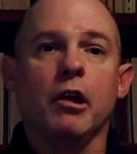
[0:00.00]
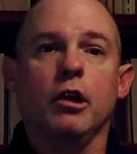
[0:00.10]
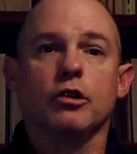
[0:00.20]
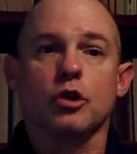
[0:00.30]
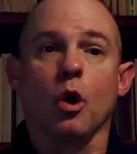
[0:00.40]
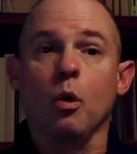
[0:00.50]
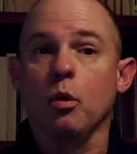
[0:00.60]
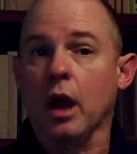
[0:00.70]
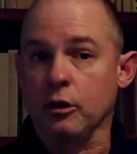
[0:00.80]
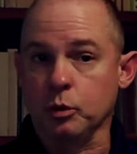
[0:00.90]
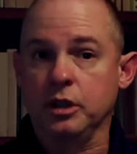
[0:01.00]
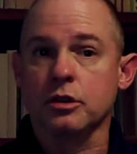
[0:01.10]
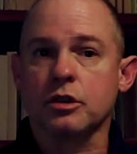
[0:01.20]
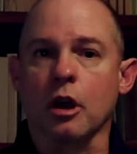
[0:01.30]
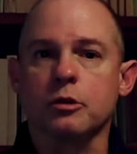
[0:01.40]
So as we
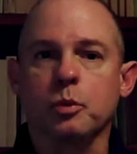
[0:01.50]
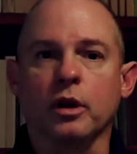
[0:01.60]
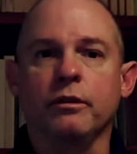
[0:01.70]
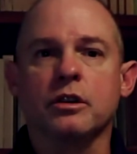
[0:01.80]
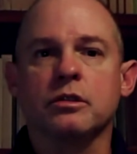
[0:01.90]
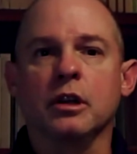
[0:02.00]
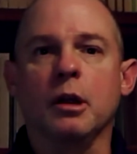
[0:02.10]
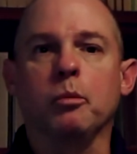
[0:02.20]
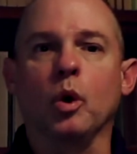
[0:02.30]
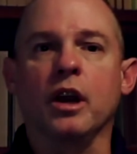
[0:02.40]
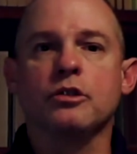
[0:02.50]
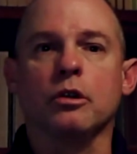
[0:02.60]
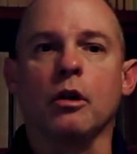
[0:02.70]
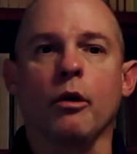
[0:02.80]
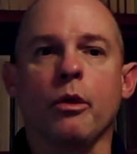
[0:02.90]
discussed previously,
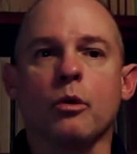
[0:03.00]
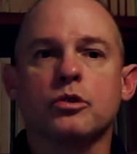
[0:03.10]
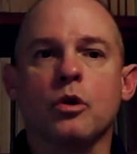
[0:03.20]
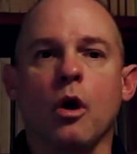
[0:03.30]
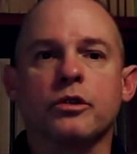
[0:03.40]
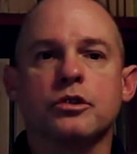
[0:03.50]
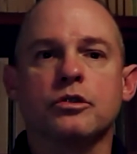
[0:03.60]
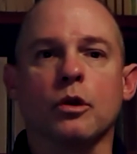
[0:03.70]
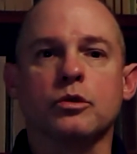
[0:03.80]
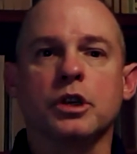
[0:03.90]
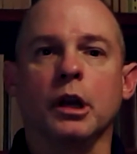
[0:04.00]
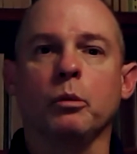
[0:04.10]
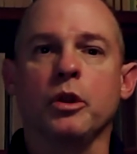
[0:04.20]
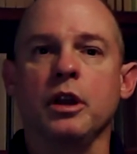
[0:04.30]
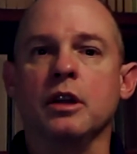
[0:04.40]
appraisal are those costs
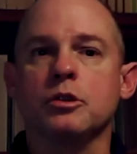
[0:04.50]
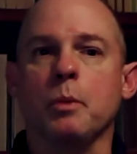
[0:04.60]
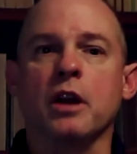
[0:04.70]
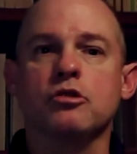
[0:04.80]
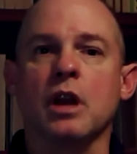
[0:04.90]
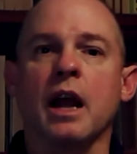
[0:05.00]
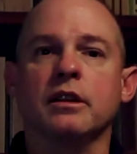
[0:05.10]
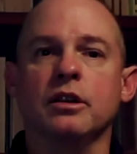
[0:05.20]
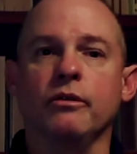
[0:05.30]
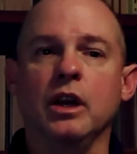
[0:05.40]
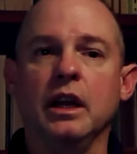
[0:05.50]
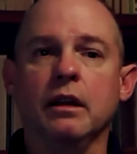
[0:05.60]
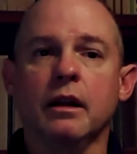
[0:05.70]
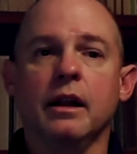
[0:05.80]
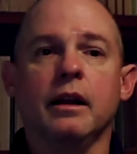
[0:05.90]
associated with the inspection
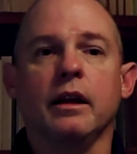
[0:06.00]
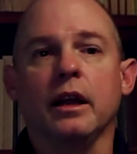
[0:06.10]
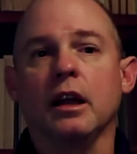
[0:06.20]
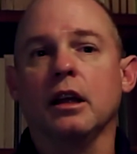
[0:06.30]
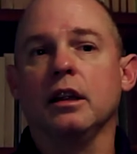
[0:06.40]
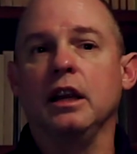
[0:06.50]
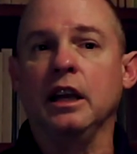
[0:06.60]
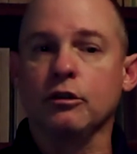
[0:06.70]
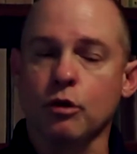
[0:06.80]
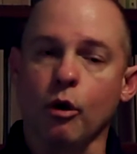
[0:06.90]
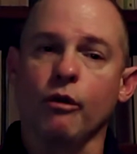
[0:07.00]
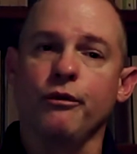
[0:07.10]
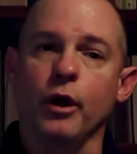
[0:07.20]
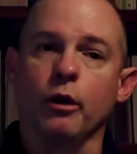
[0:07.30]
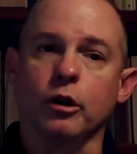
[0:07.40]
activity. Internal
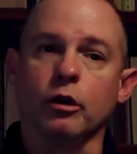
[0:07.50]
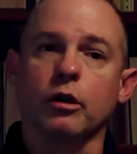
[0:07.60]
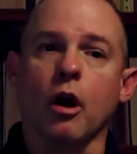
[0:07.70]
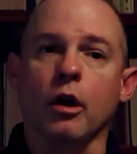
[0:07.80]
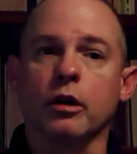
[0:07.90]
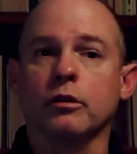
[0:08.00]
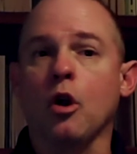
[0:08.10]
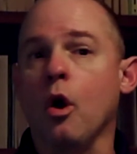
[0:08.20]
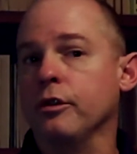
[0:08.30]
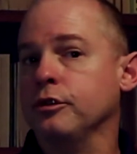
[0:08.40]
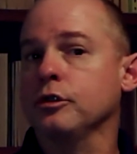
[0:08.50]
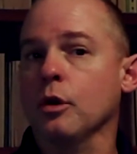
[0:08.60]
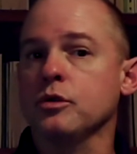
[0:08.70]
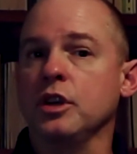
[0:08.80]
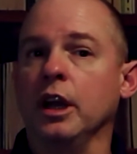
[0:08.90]
failure are costs
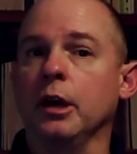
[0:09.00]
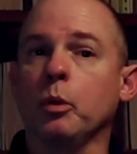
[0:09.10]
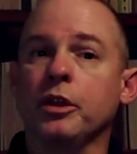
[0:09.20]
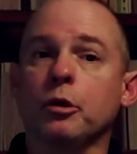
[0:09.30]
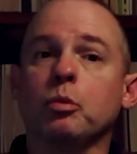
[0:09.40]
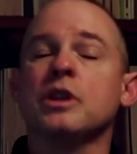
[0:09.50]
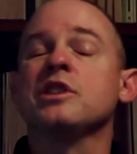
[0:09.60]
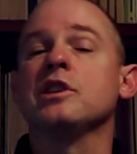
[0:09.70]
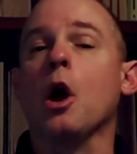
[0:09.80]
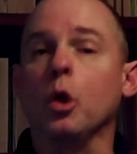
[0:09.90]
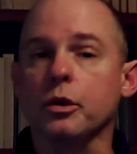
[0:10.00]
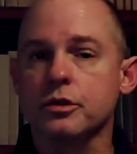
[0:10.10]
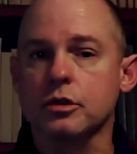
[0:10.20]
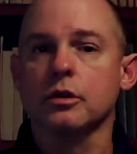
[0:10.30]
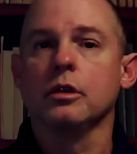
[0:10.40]
associated with the
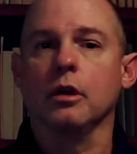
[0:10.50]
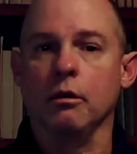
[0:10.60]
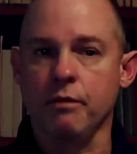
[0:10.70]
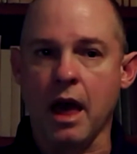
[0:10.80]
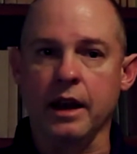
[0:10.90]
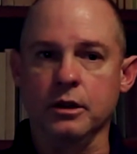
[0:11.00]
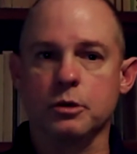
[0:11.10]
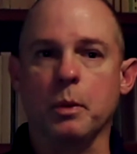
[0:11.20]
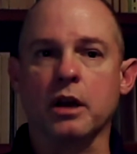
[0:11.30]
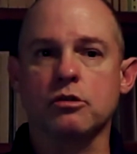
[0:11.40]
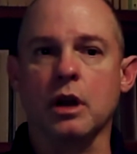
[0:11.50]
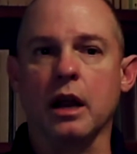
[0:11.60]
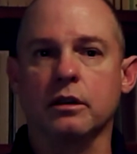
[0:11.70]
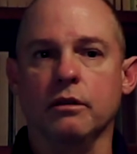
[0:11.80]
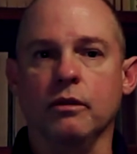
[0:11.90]
results of that inspection
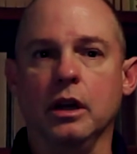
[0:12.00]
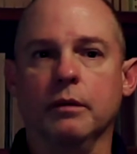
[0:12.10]
activity.